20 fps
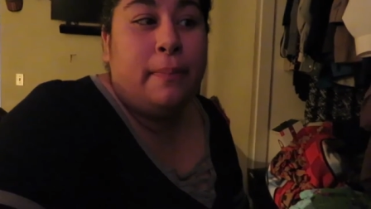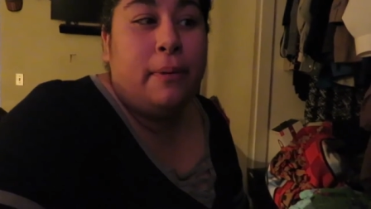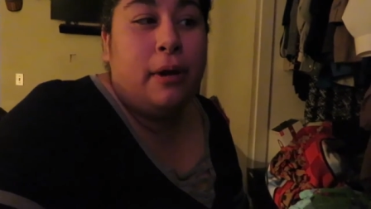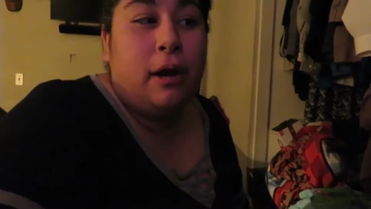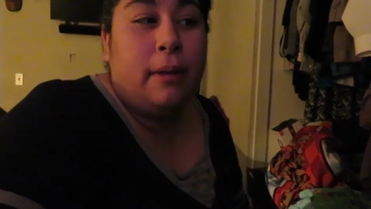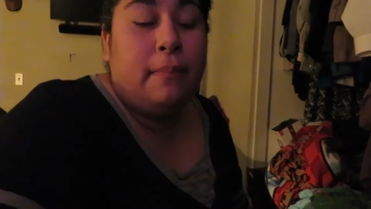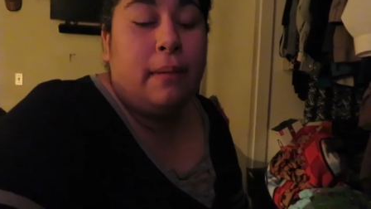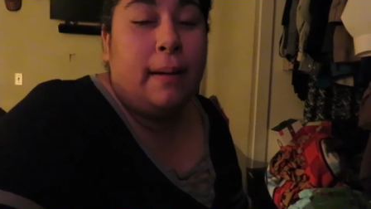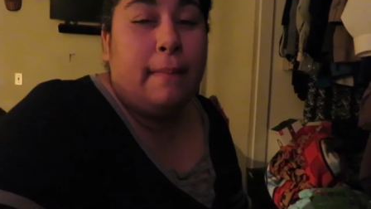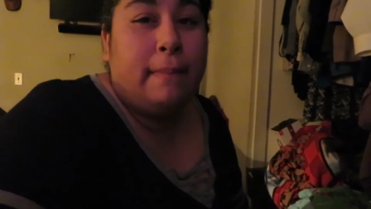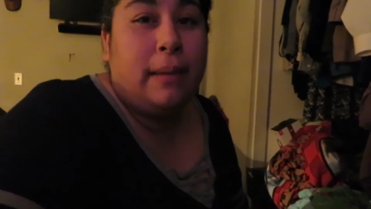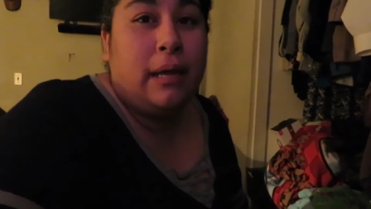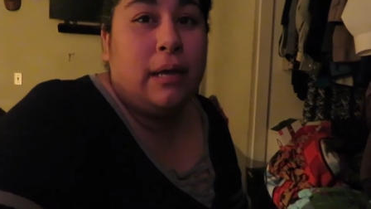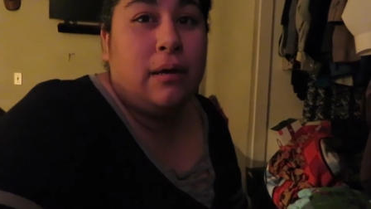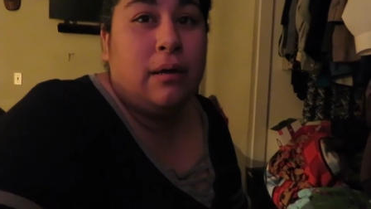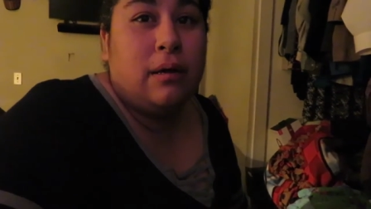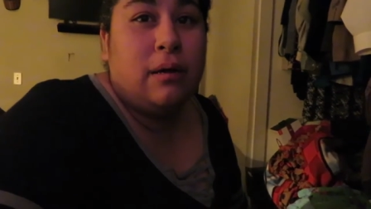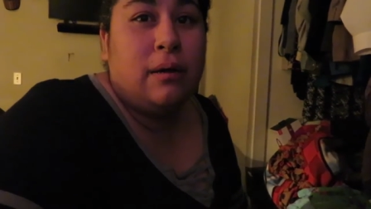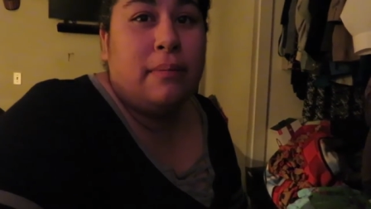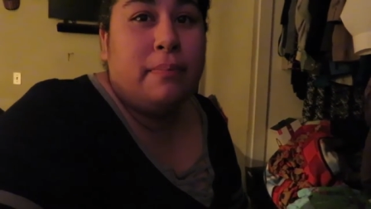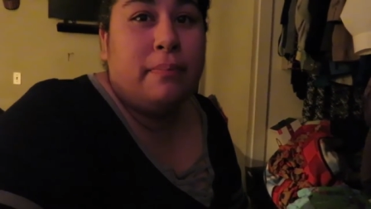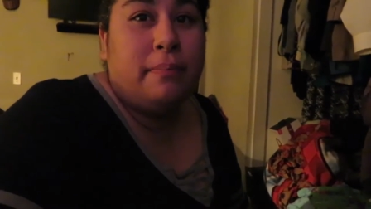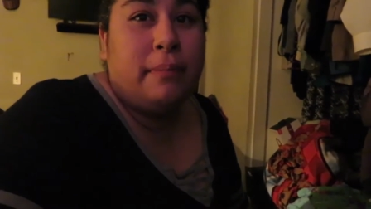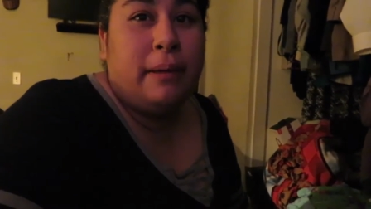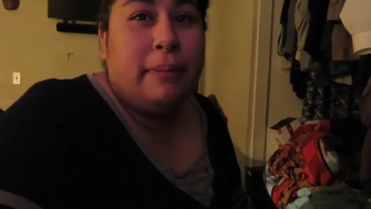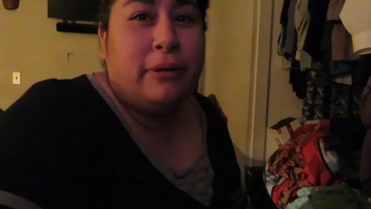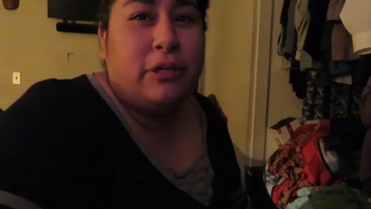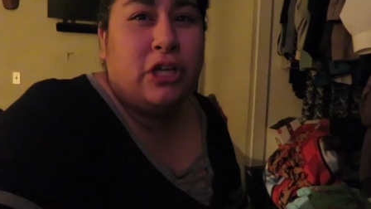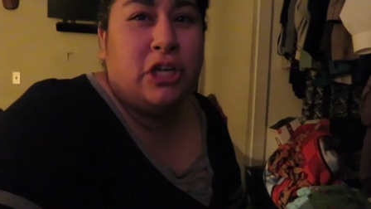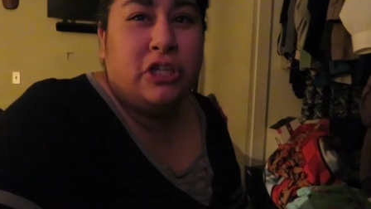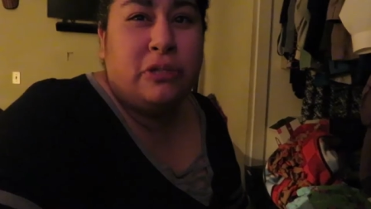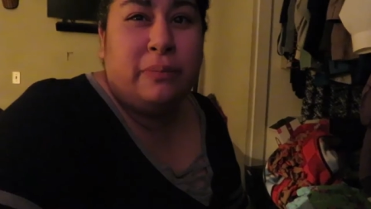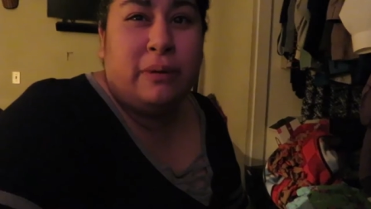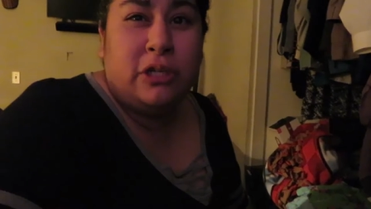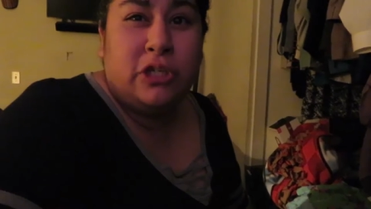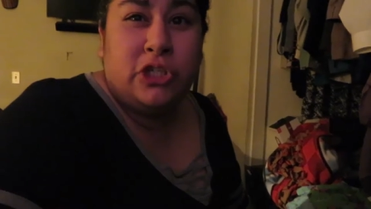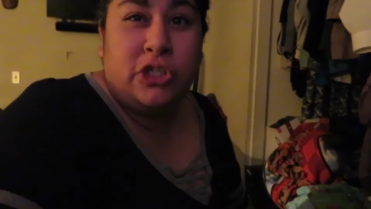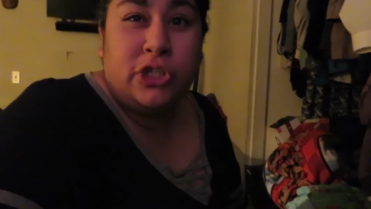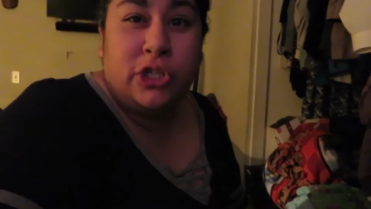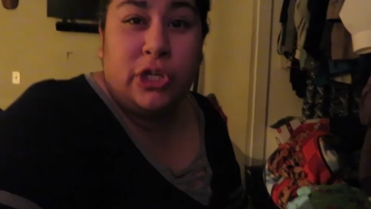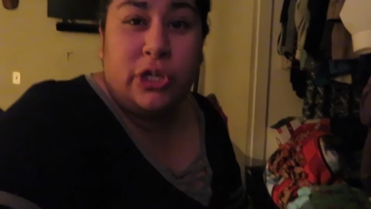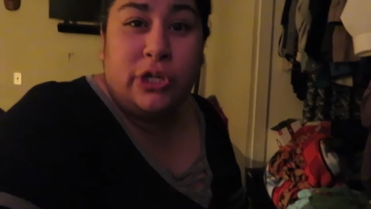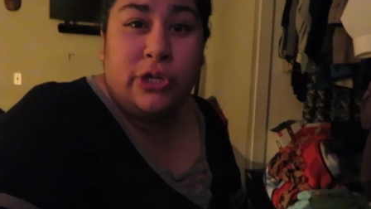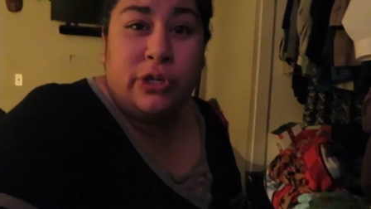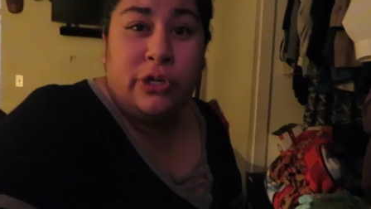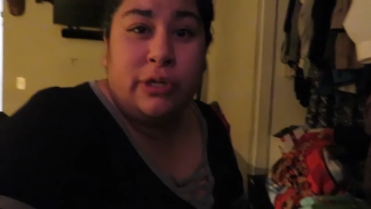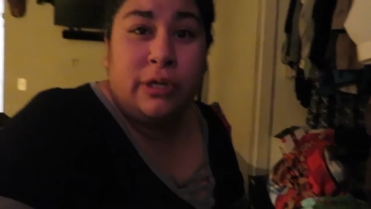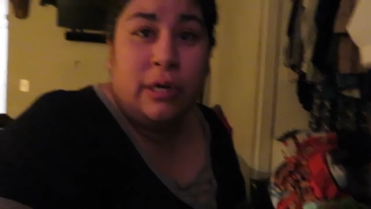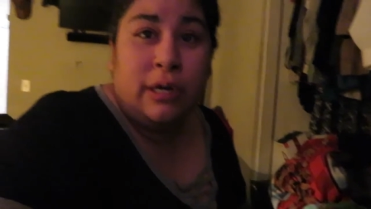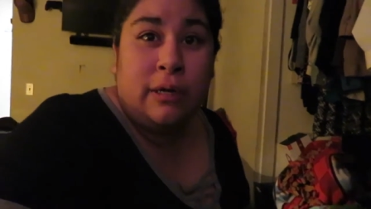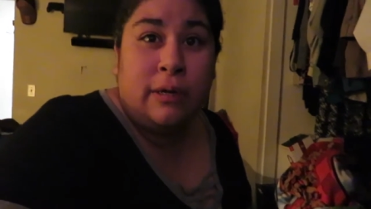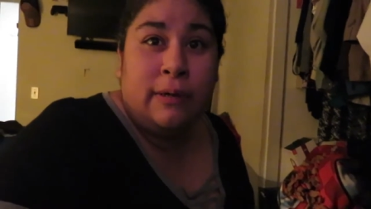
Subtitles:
put on my makeup, maybe change my shirt.